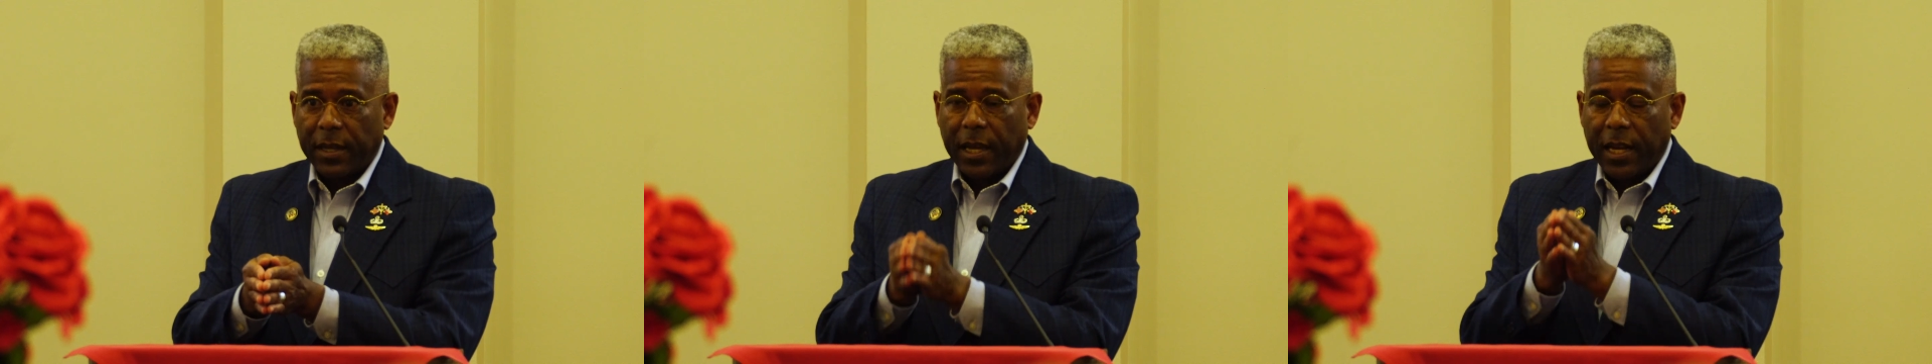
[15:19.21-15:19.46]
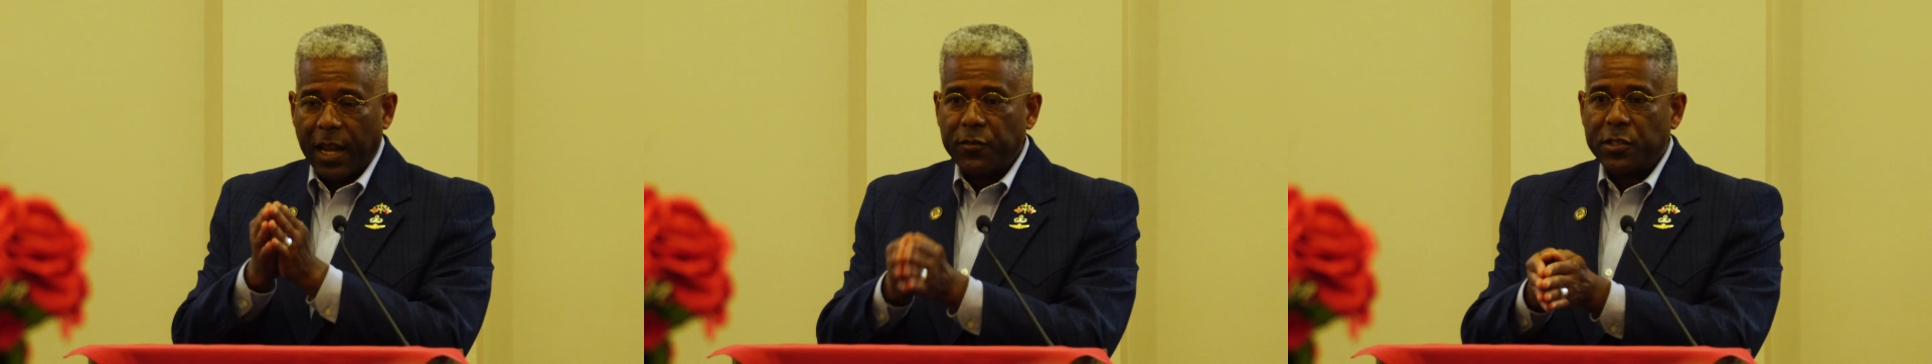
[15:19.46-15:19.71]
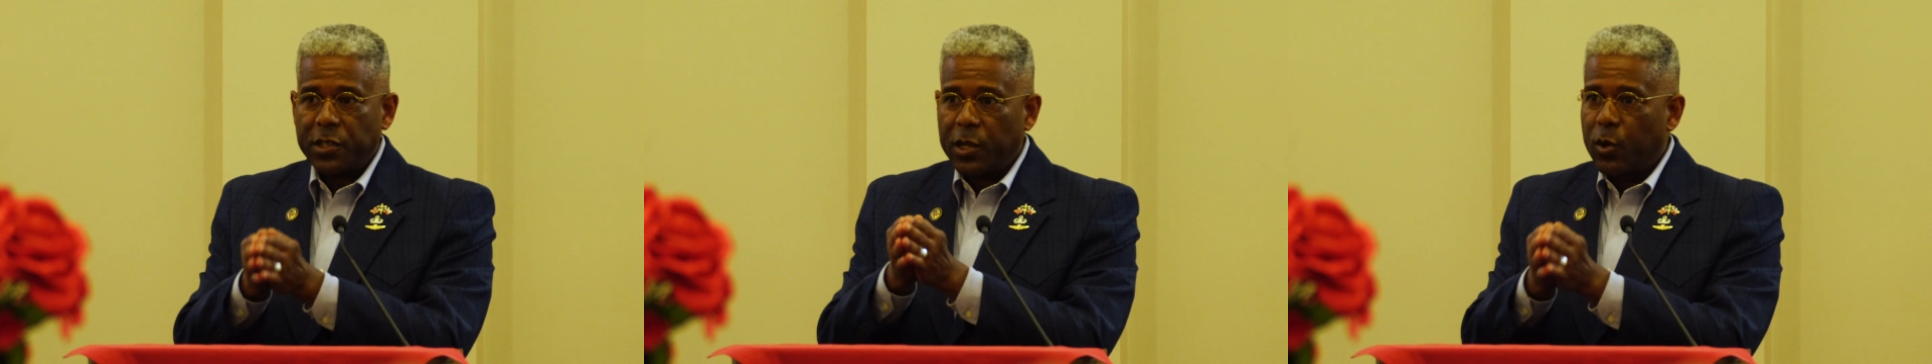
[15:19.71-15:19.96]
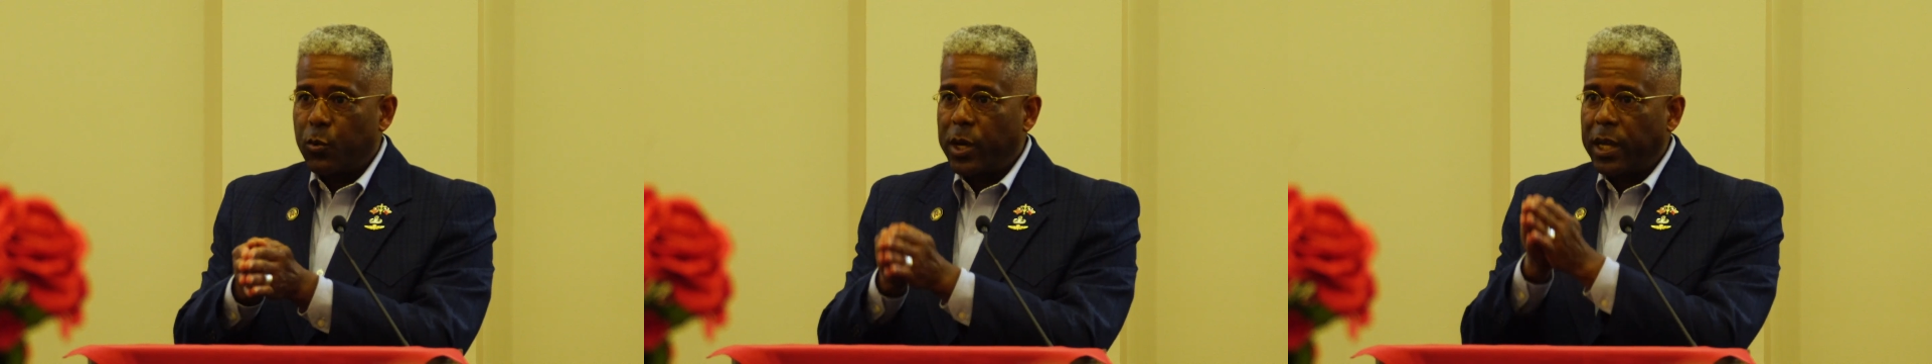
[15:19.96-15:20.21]
And every
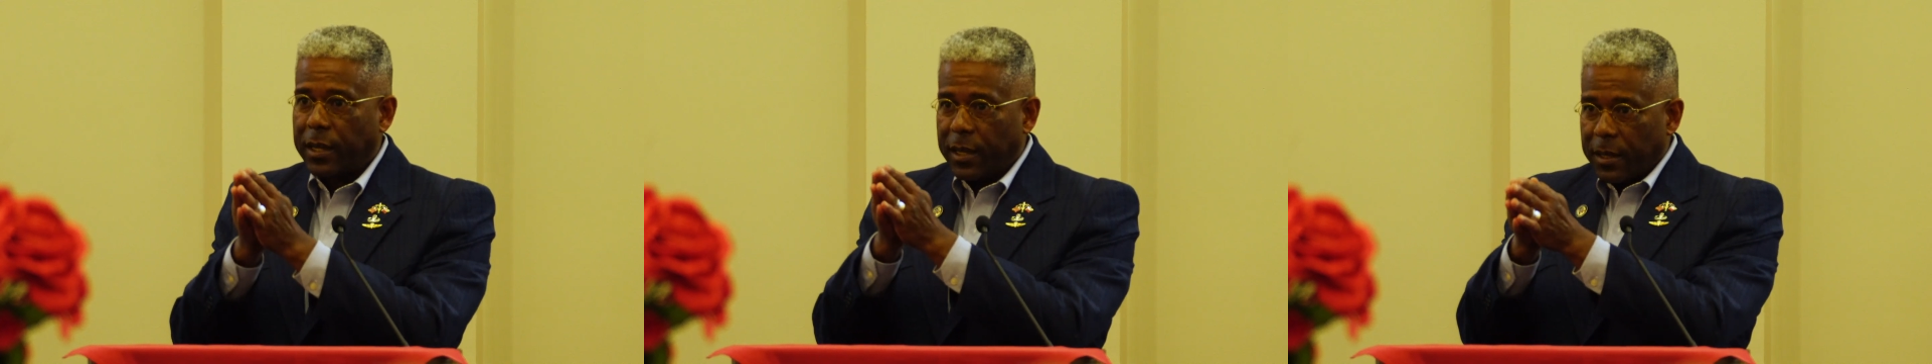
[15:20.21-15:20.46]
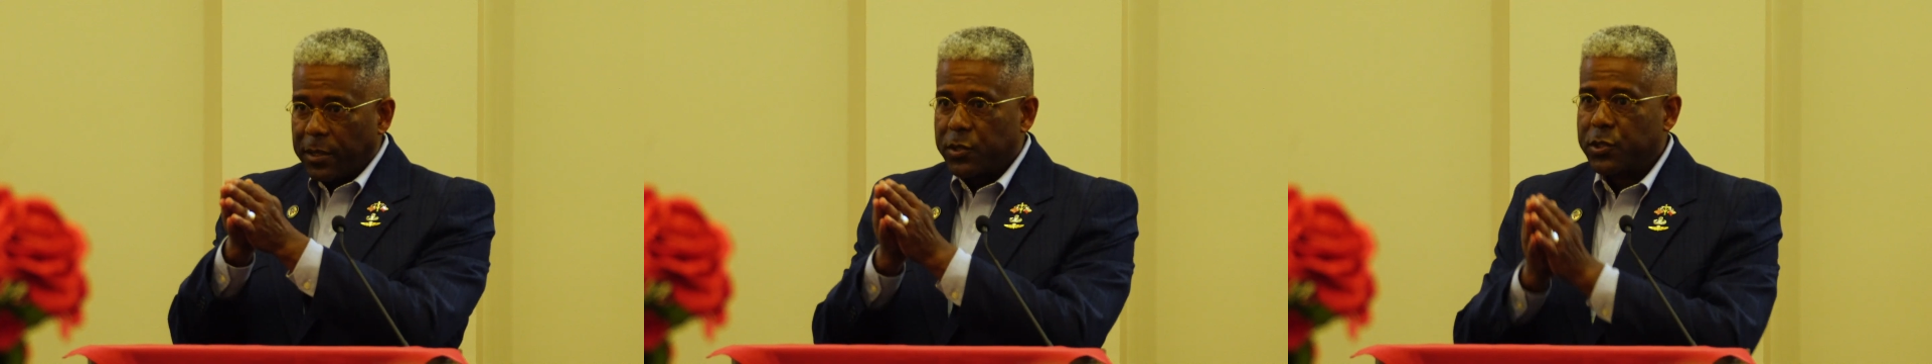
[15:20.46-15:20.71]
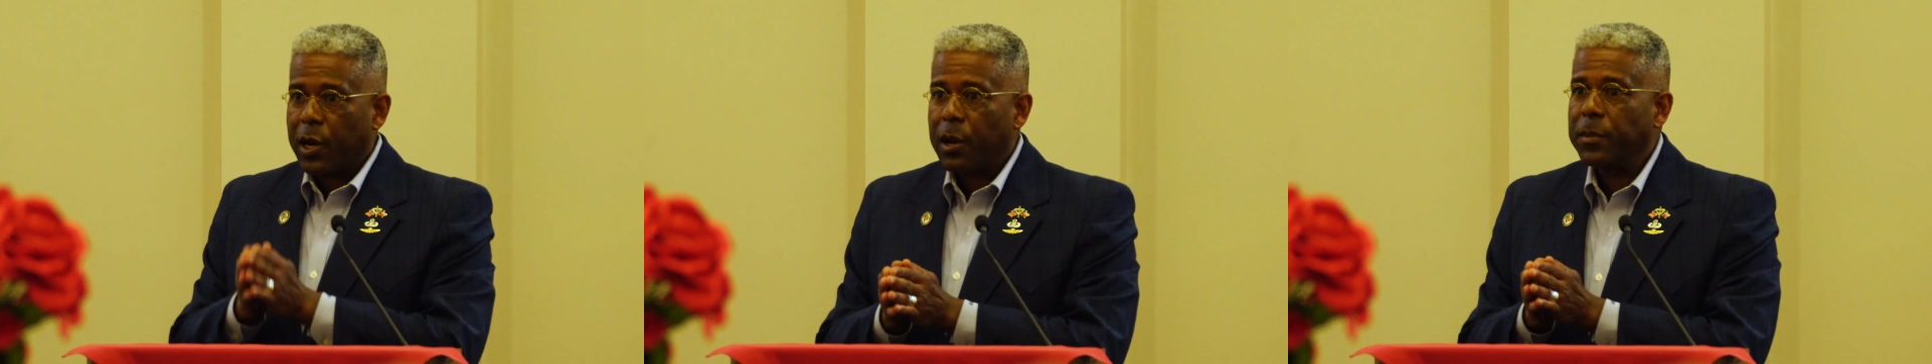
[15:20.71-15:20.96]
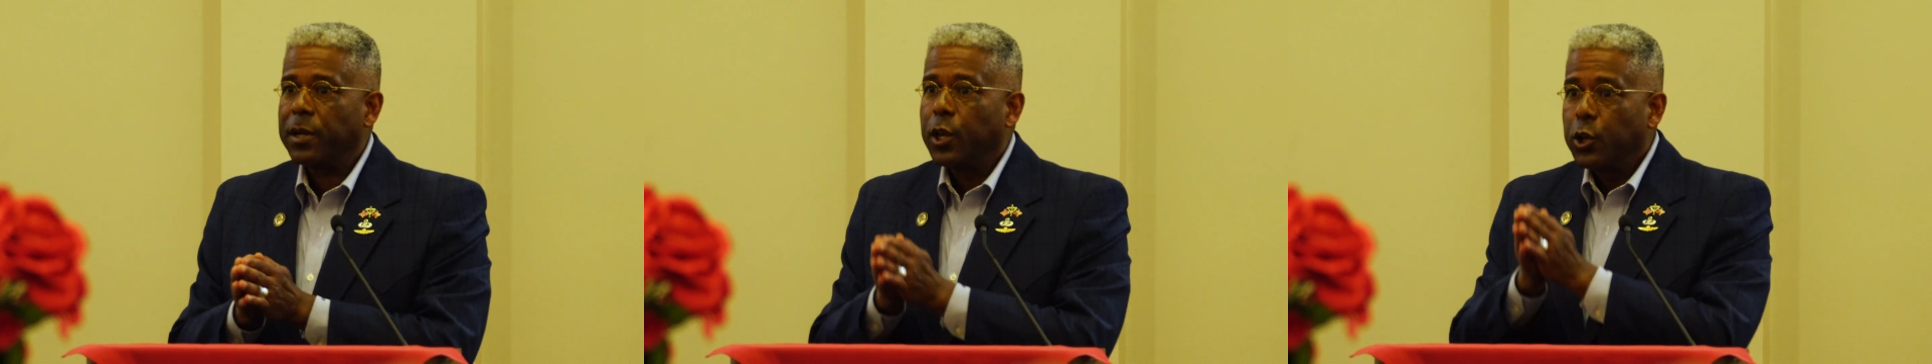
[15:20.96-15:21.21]
single week,
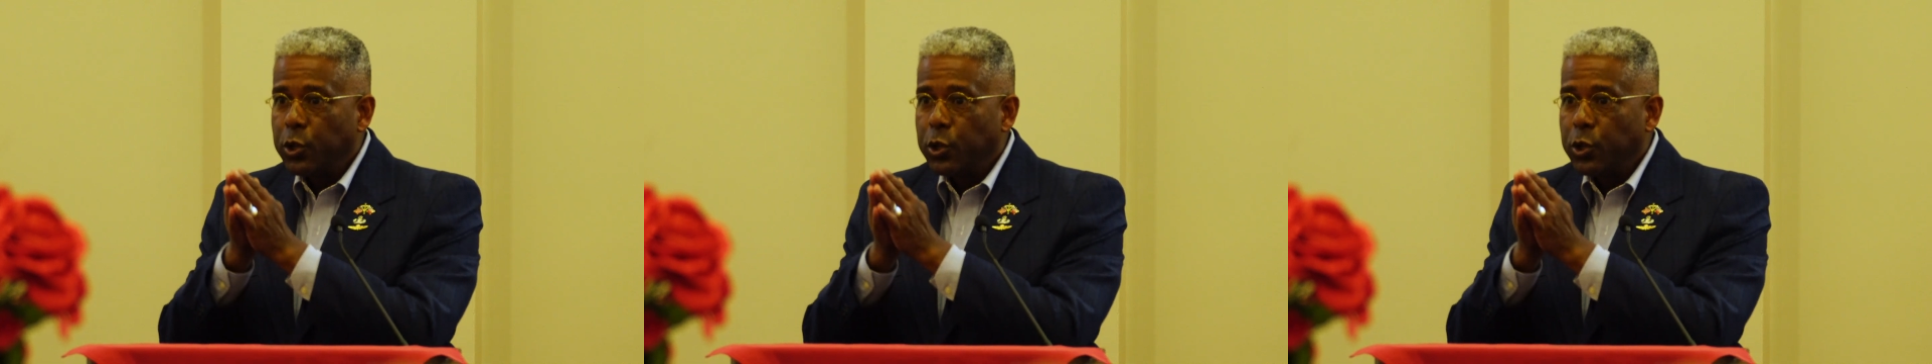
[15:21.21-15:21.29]
Chairman,